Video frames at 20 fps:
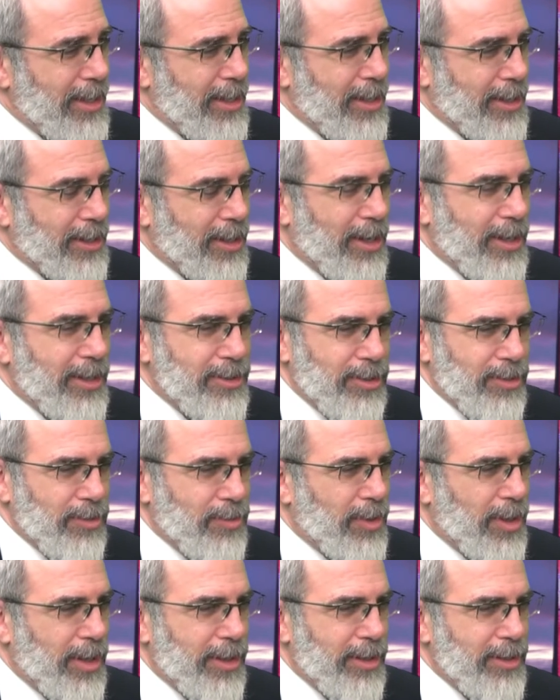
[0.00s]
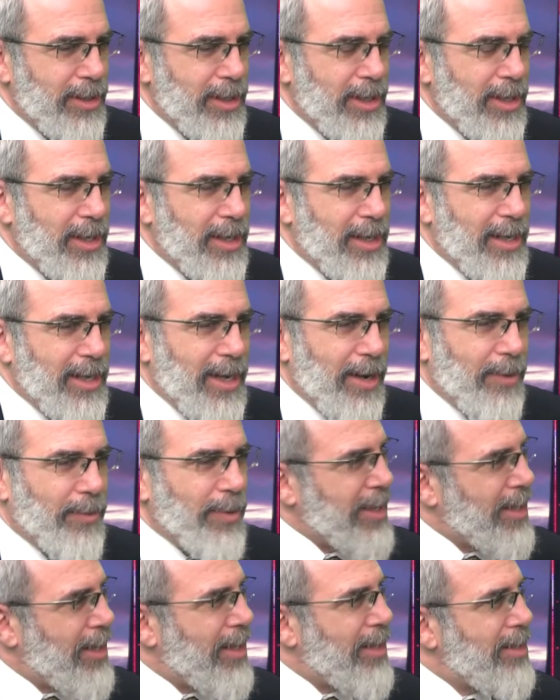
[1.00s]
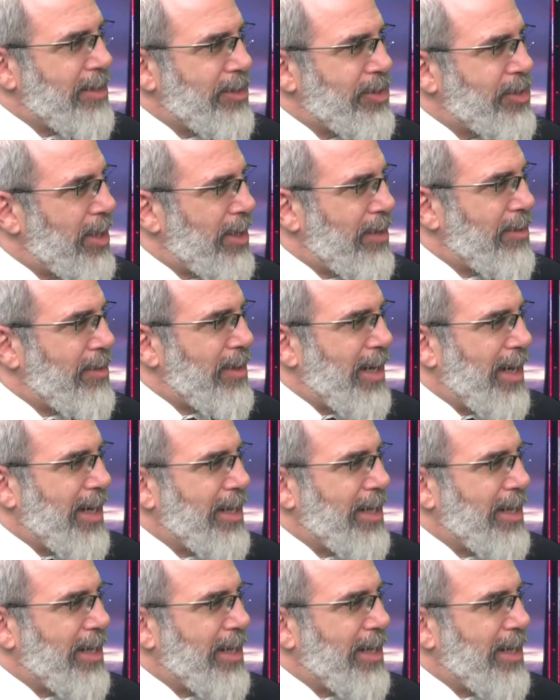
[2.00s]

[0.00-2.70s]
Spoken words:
I got into the water, and when I got out of the shower,